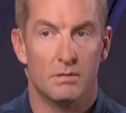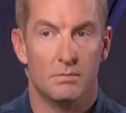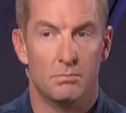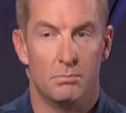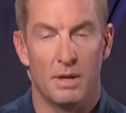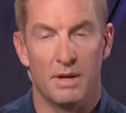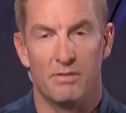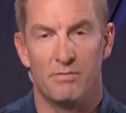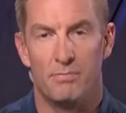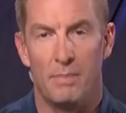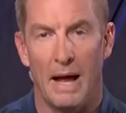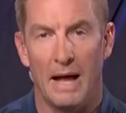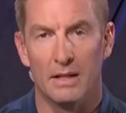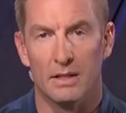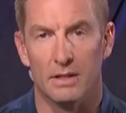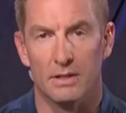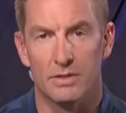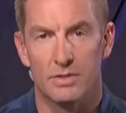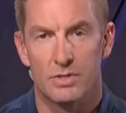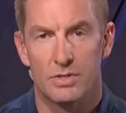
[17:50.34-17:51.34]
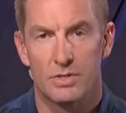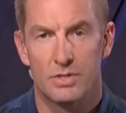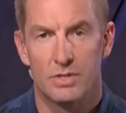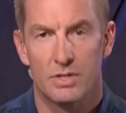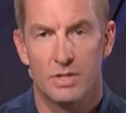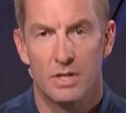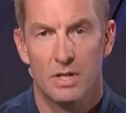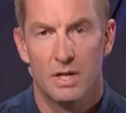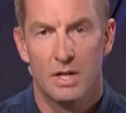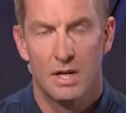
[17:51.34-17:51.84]
bit of
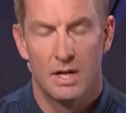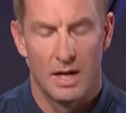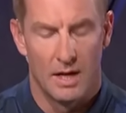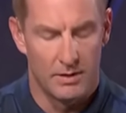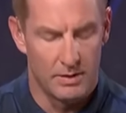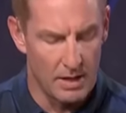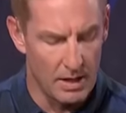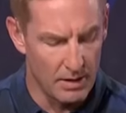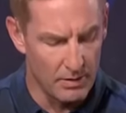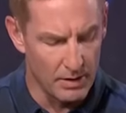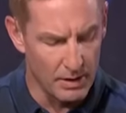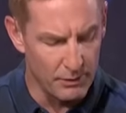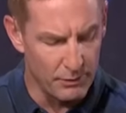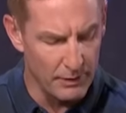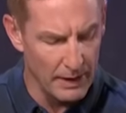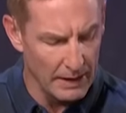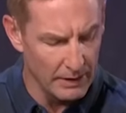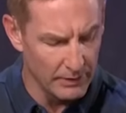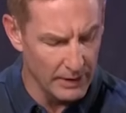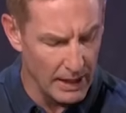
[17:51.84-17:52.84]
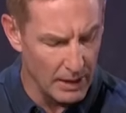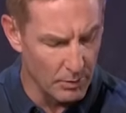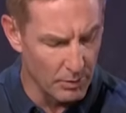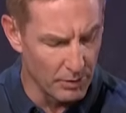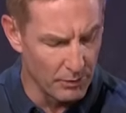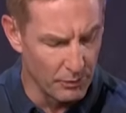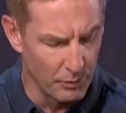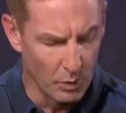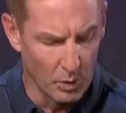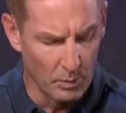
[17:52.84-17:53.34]
balance. And they found that with
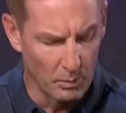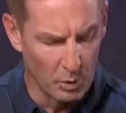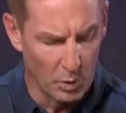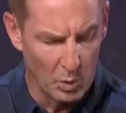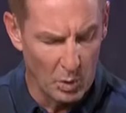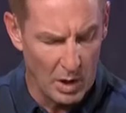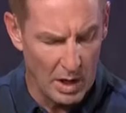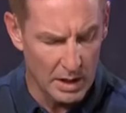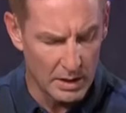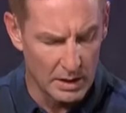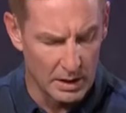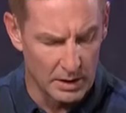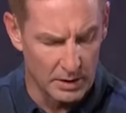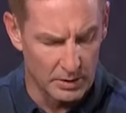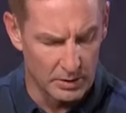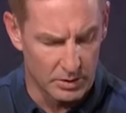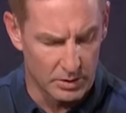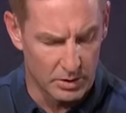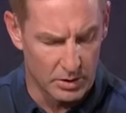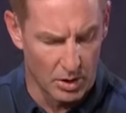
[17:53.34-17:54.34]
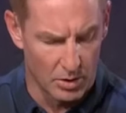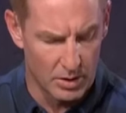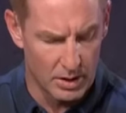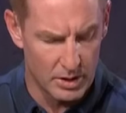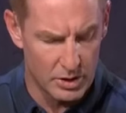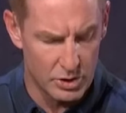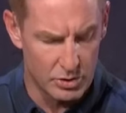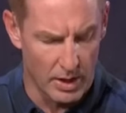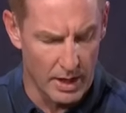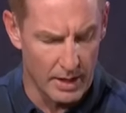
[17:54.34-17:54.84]
a former walk-on, Cody
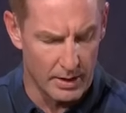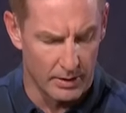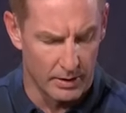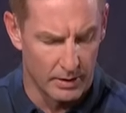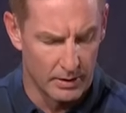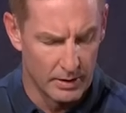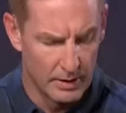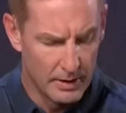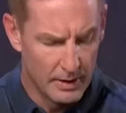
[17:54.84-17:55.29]
Schrader.